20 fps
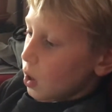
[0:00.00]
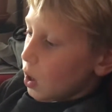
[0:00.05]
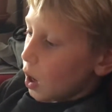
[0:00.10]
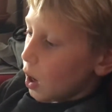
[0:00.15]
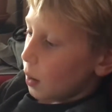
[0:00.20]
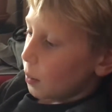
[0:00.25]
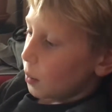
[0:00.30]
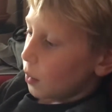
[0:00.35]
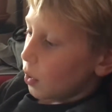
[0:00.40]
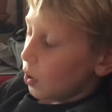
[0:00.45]

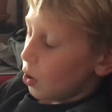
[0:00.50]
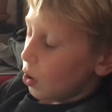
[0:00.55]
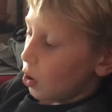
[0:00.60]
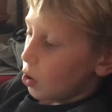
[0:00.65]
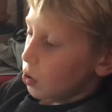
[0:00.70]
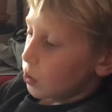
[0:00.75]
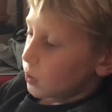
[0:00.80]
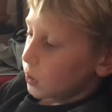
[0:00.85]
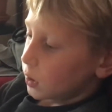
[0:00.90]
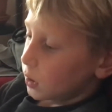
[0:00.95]
I'm
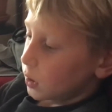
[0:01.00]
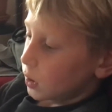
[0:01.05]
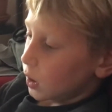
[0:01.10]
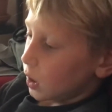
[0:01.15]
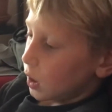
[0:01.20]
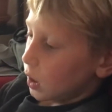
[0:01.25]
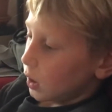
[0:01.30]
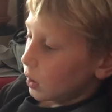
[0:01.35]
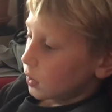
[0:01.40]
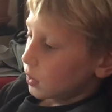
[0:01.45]
always
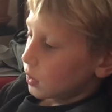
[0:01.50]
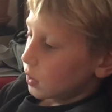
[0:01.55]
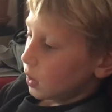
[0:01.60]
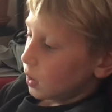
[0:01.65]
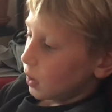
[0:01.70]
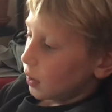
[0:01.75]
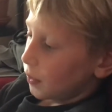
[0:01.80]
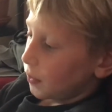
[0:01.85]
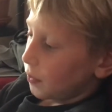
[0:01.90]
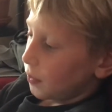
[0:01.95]

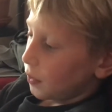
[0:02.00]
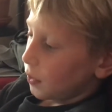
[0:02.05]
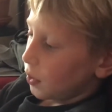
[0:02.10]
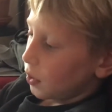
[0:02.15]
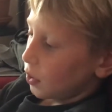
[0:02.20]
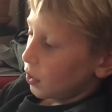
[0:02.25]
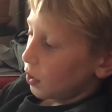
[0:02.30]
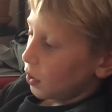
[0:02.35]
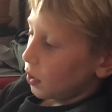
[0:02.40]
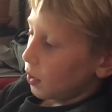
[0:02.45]
asking for
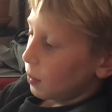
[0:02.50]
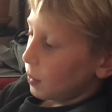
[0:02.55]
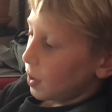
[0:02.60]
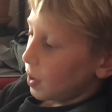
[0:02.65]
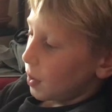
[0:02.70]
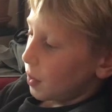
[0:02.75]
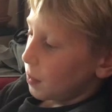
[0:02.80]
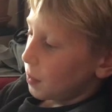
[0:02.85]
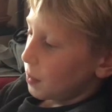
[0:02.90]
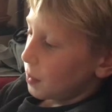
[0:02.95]
your
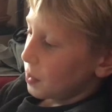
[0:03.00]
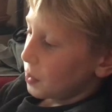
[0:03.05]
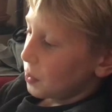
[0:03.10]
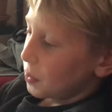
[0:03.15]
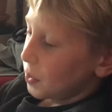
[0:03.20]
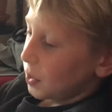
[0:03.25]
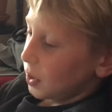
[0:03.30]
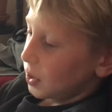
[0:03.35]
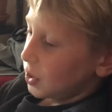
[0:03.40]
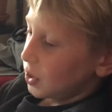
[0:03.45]
mom
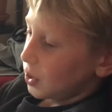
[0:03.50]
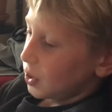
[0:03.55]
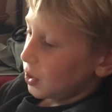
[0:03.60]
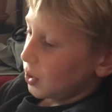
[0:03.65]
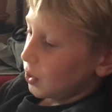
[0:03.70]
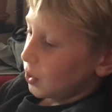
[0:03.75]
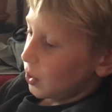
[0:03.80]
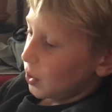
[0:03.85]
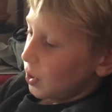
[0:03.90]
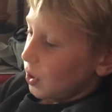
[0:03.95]
what
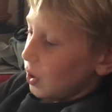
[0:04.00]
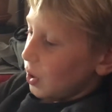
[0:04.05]
you,